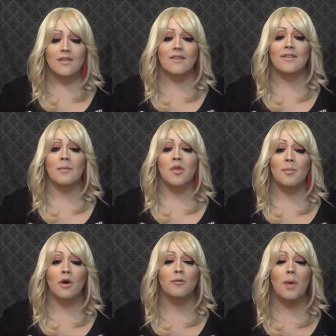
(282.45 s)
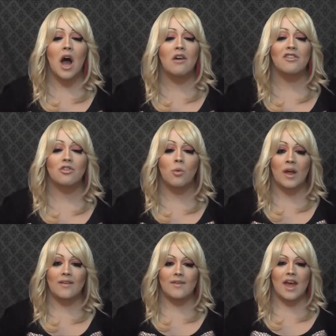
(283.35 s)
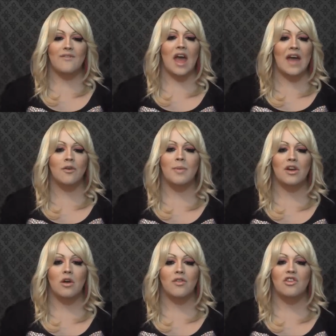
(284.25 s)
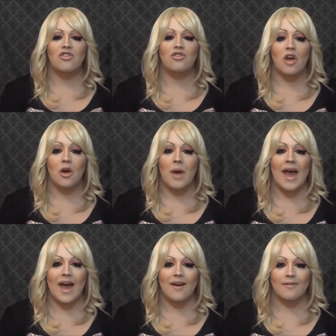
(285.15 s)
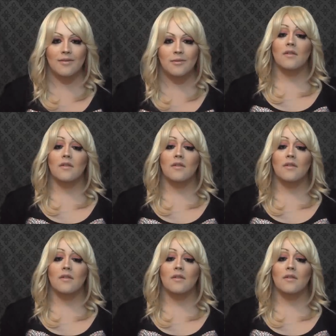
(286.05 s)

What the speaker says: than some of the most polished queens that have ever been on this show have.